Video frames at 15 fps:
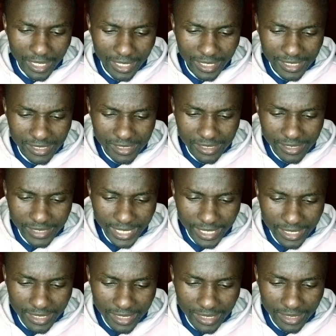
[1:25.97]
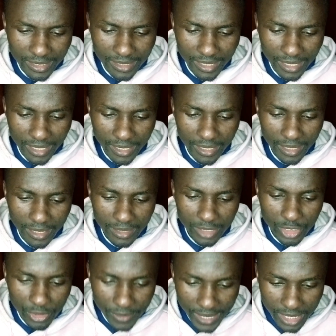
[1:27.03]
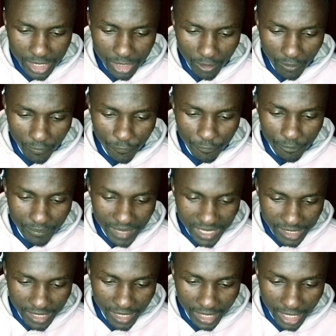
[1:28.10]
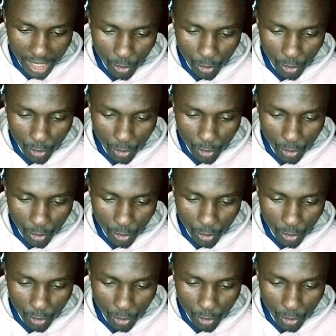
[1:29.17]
let us read the tweet of Mr.